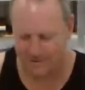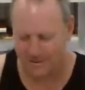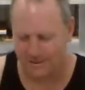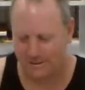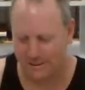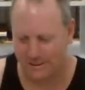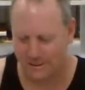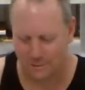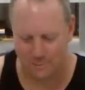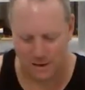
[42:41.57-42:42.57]
This
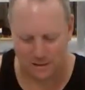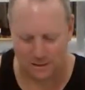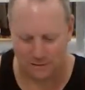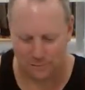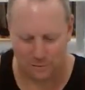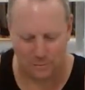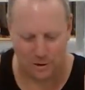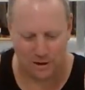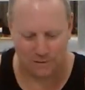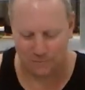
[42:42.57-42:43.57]
is massive. I
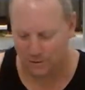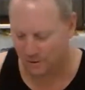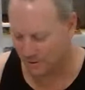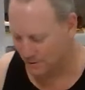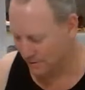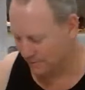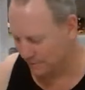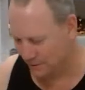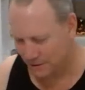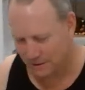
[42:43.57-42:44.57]
might have to,
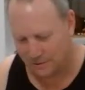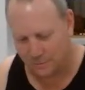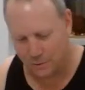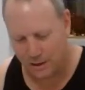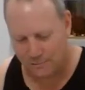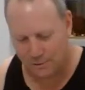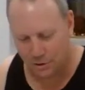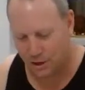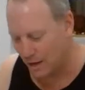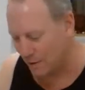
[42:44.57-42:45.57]
if we have a
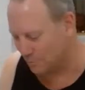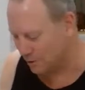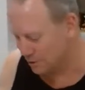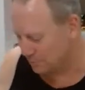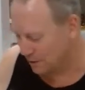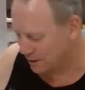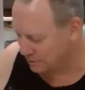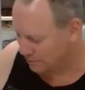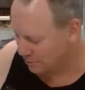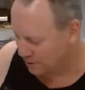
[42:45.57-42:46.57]
lot of empty
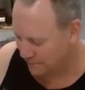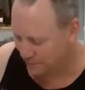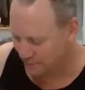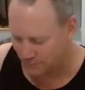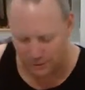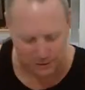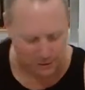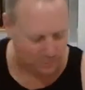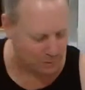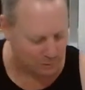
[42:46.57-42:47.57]
space, I might have to fill
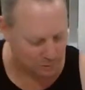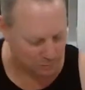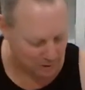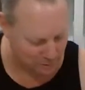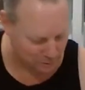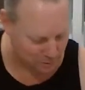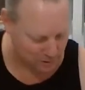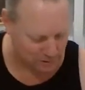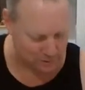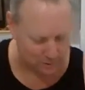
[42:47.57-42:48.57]
it a bit with some other
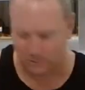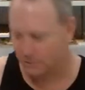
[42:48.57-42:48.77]
goodies.